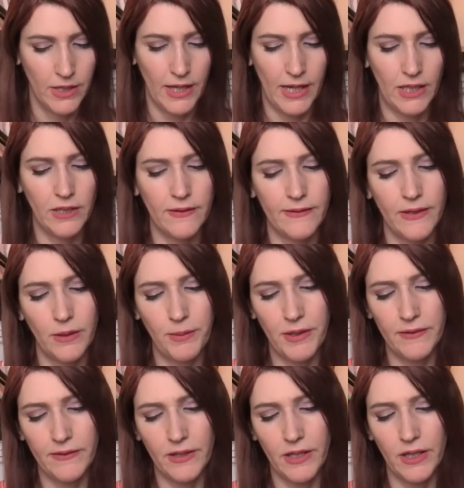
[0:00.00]
It looks like
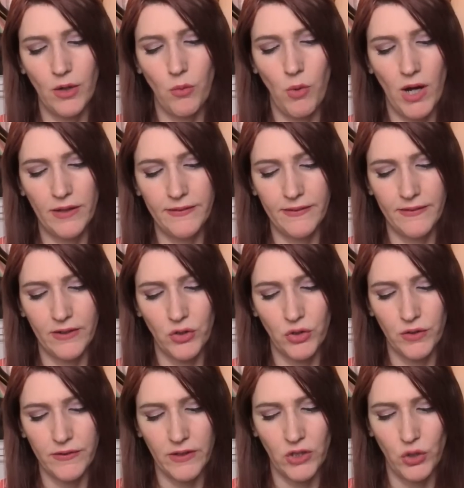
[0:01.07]
because the King of Wands is there, it
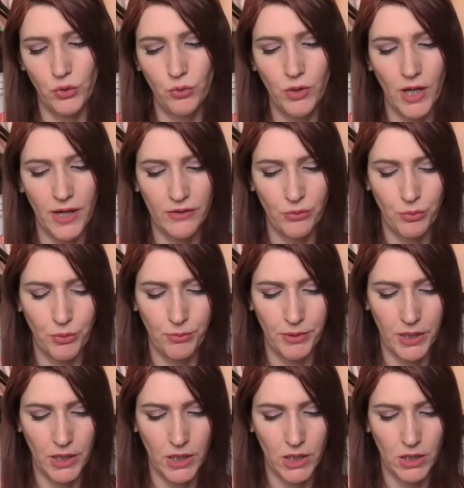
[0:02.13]
looks like you guys will
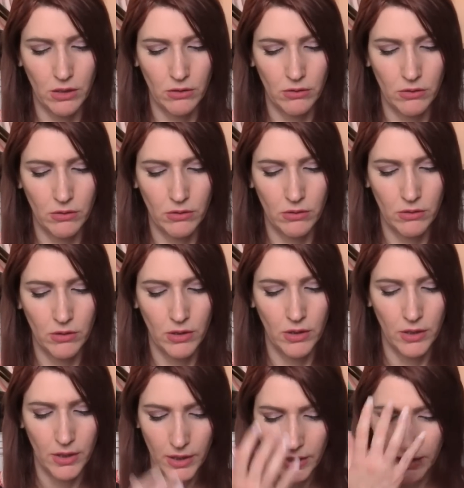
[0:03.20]
be.
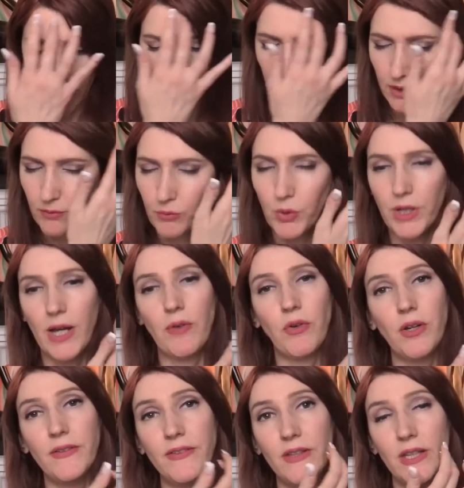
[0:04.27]
King, whenever
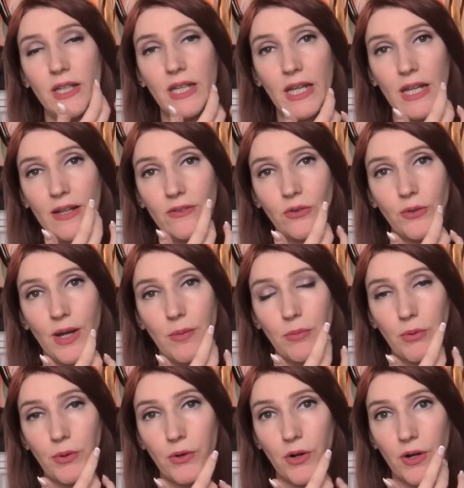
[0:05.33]
I see the Kings or
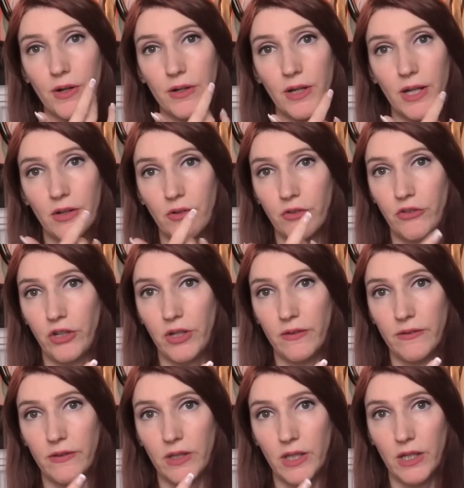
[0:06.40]
Emperor card
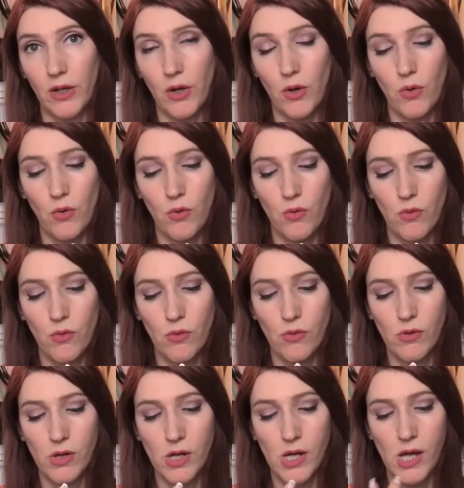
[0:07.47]
energies, Leo,
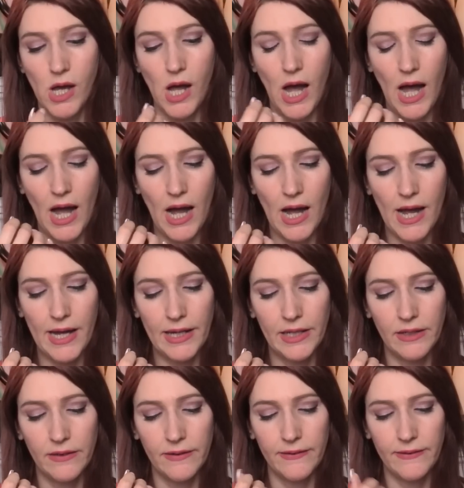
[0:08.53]

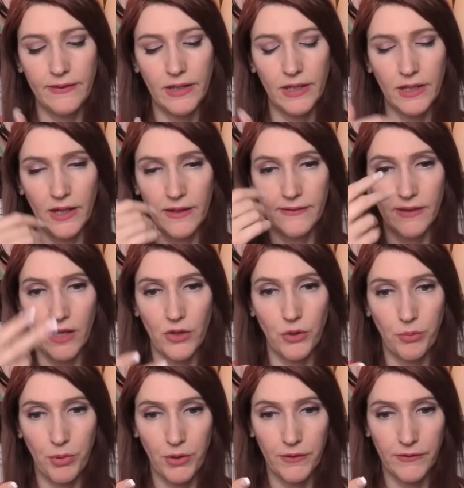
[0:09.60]
I see it as the other
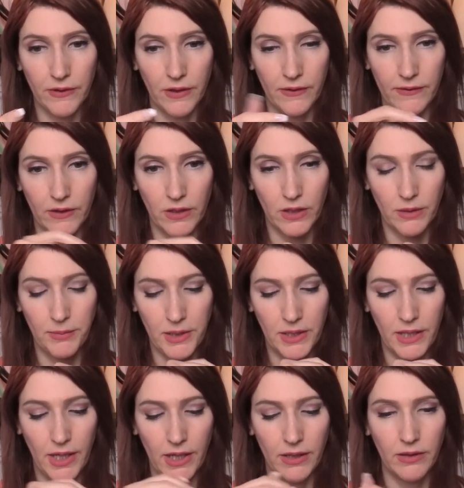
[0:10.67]
person that's going to
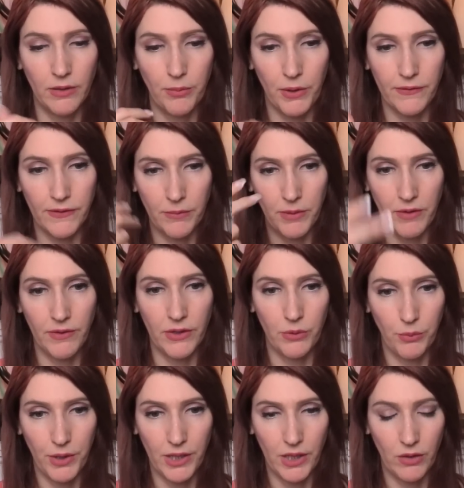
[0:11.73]
communicate, the person I'm giving the
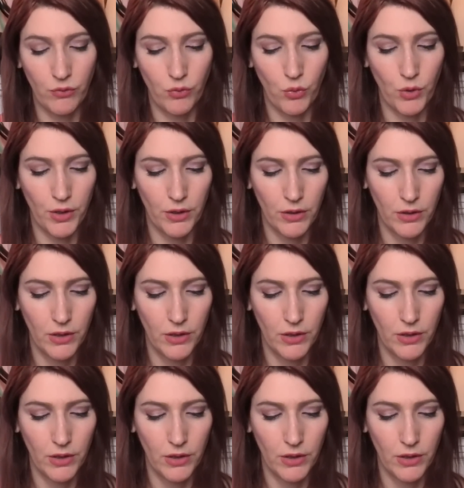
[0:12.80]
reading for.